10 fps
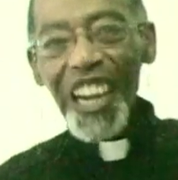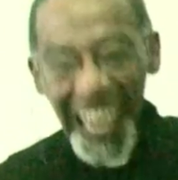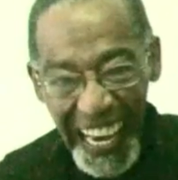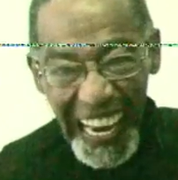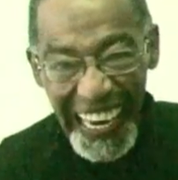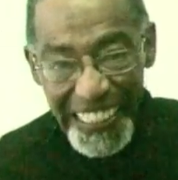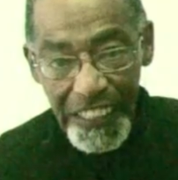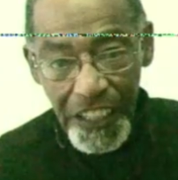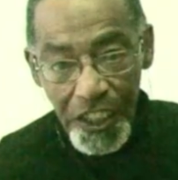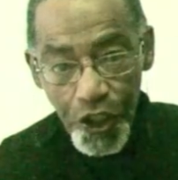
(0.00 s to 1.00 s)
God,
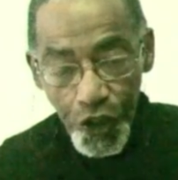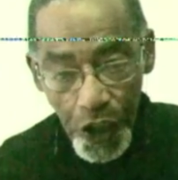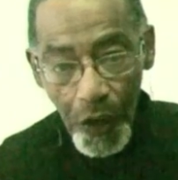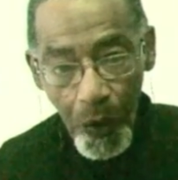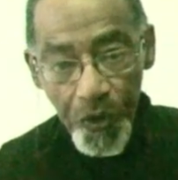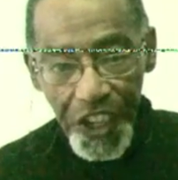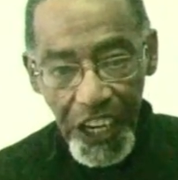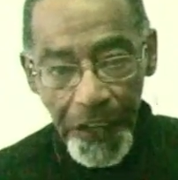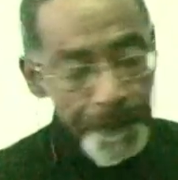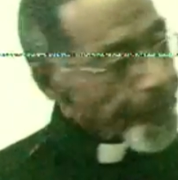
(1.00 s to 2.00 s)

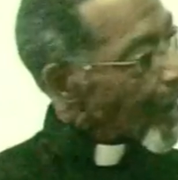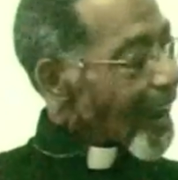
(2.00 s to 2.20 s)
G-O-D?